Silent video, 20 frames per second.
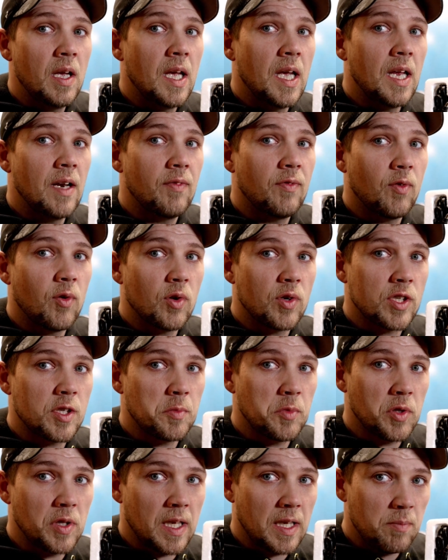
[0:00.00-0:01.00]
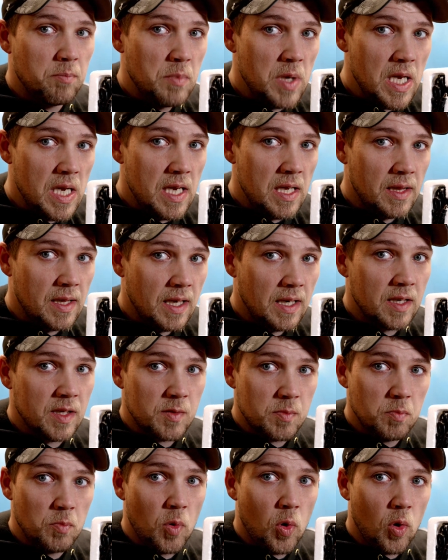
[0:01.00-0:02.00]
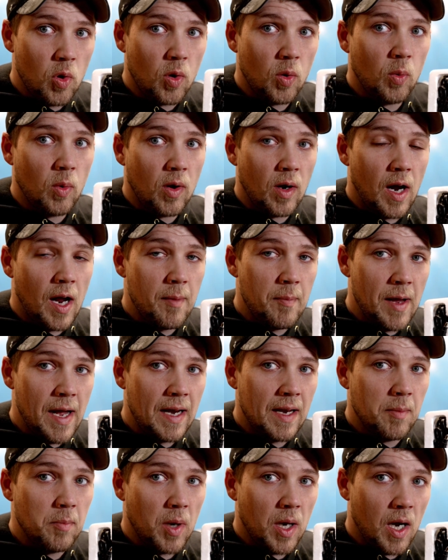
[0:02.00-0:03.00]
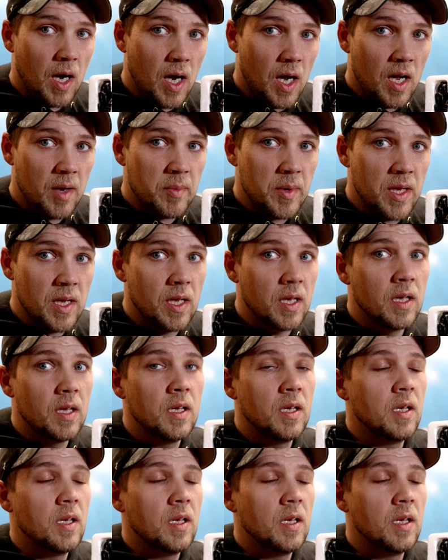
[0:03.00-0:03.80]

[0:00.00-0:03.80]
And for someone like me, that is more where I'm at in my hobby.